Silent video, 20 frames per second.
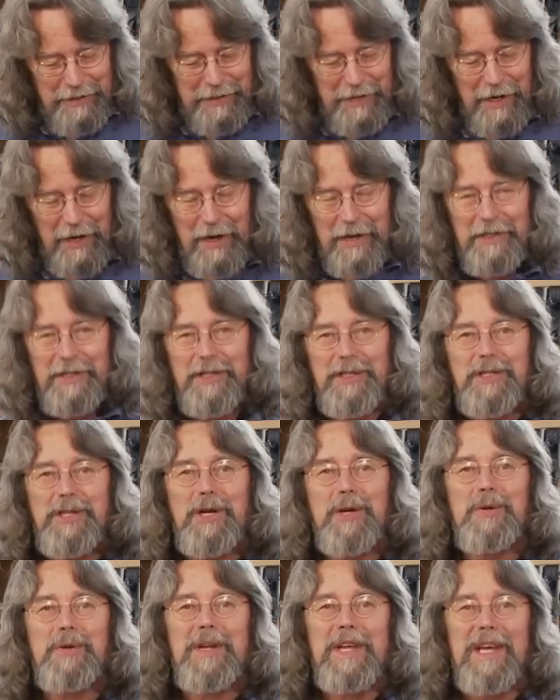start
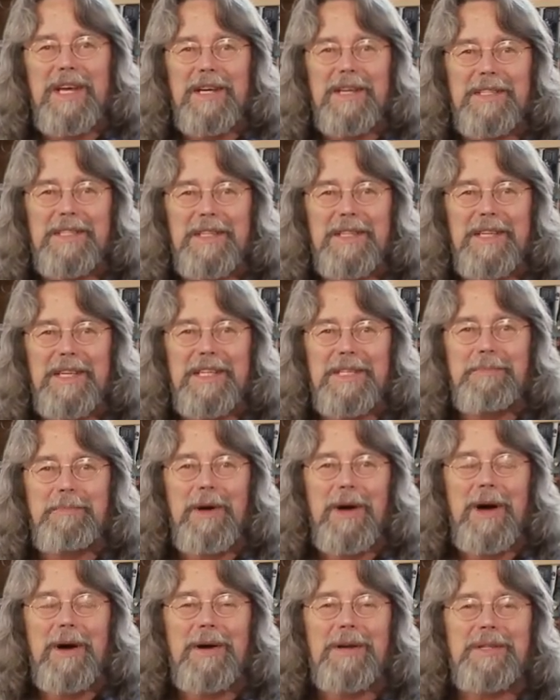too near to these
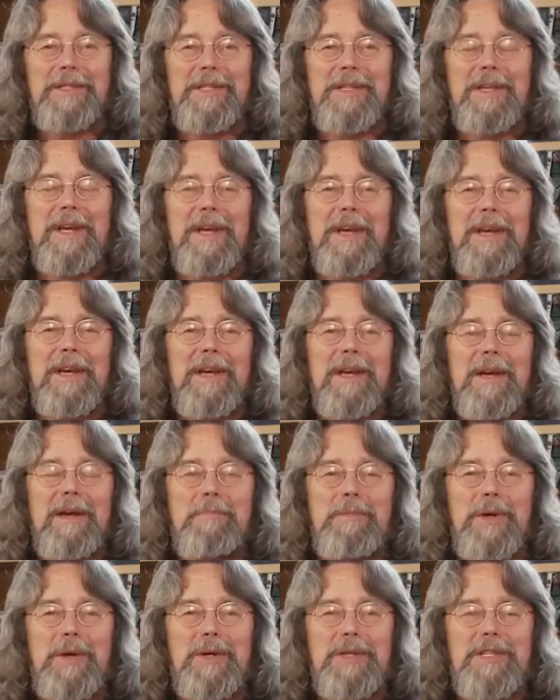marks,
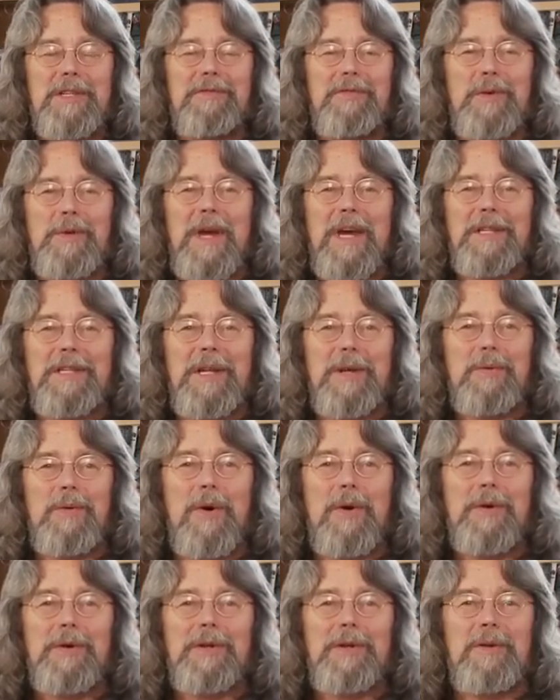because if you get it
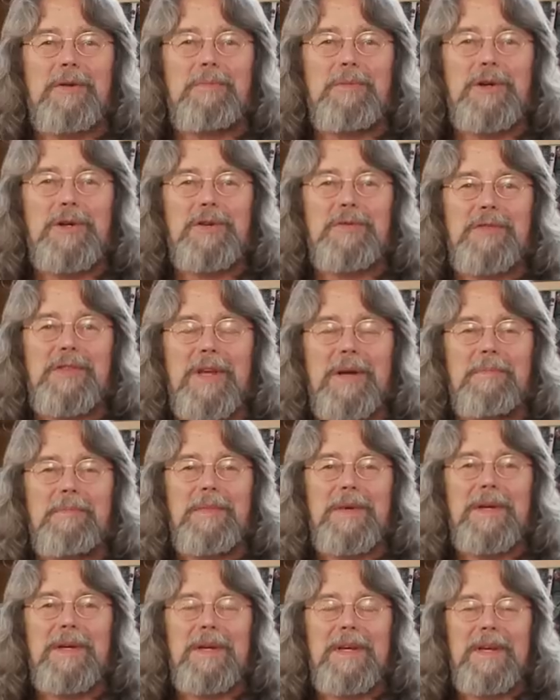wrong and remove
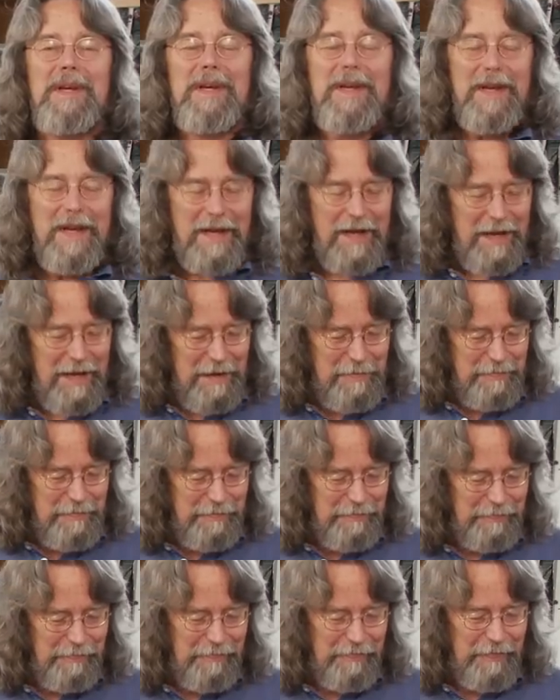them,
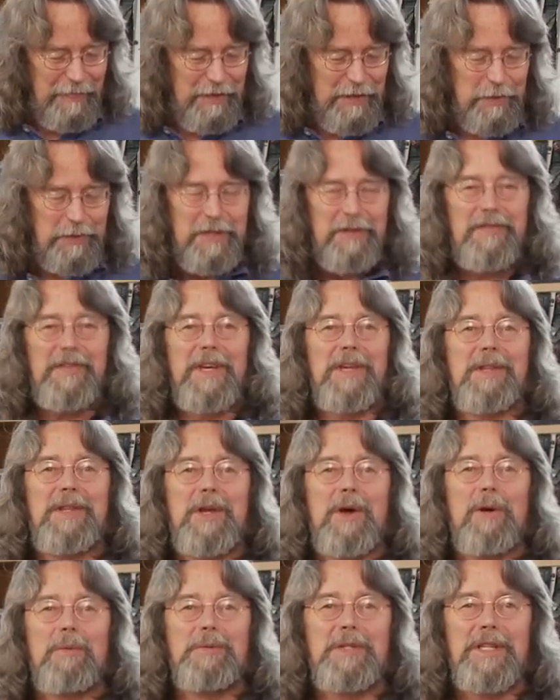um, you defeat
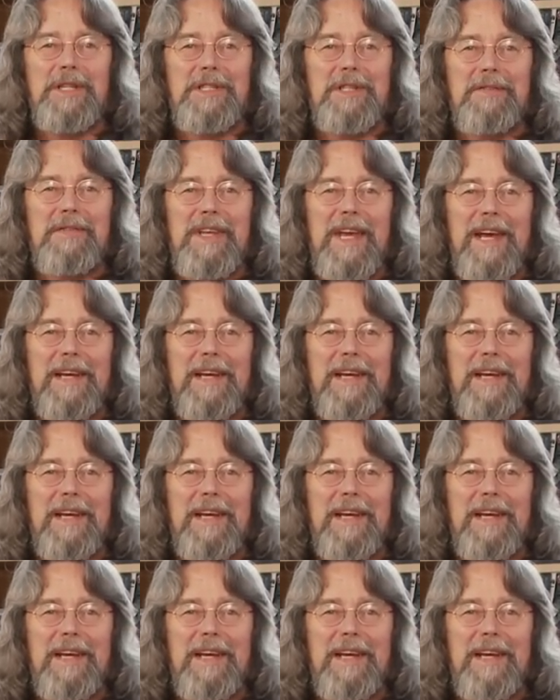the object of the